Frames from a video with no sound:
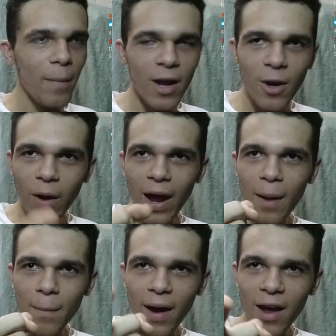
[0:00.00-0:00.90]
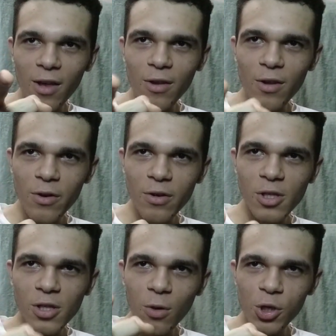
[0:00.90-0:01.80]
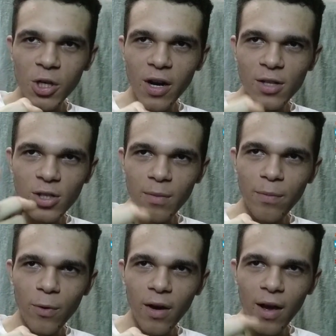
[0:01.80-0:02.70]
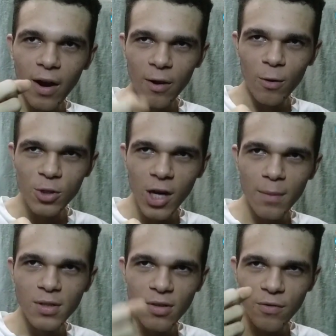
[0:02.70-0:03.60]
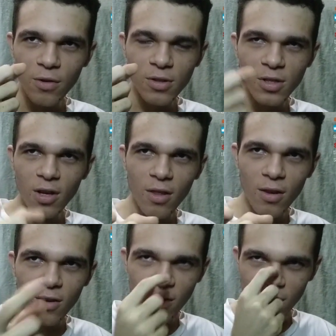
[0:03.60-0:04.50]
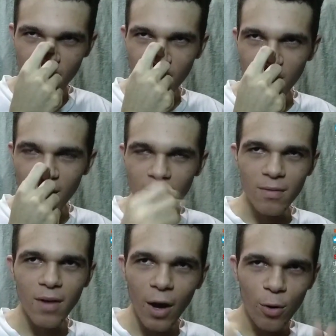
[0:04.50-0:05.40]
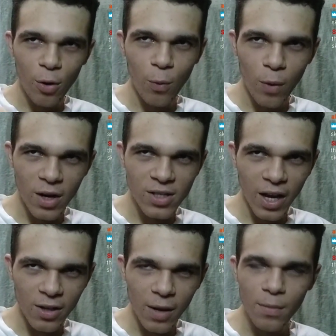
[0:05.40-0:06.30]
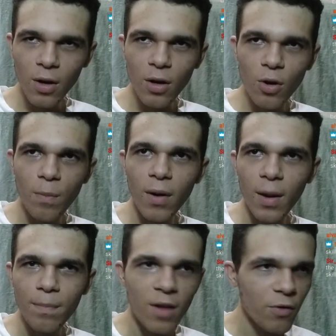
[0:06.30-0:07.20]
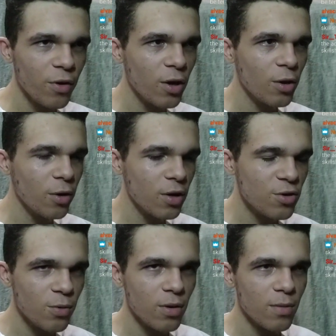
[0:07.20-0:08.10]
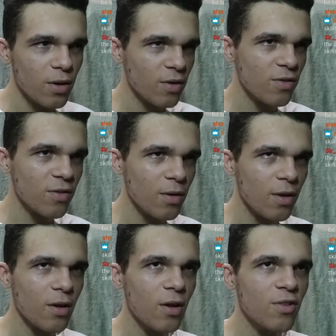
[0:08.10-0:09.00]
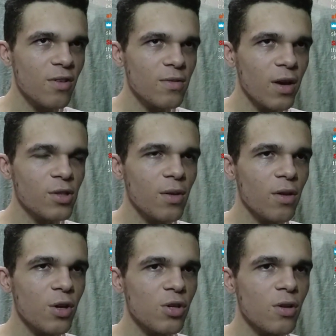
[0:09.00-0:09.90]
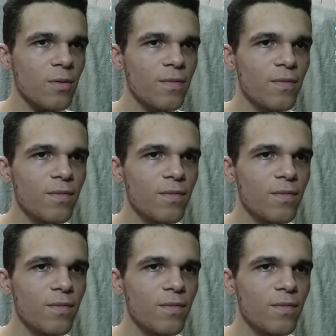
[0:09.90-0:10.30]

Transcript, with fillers: By the way, I might use Skillshare at some point at Karl Jobst if you're seeing this. I don't know what exactly I'm gonna do, but I'm definitely gonna look into it because it, it seems like something I should do.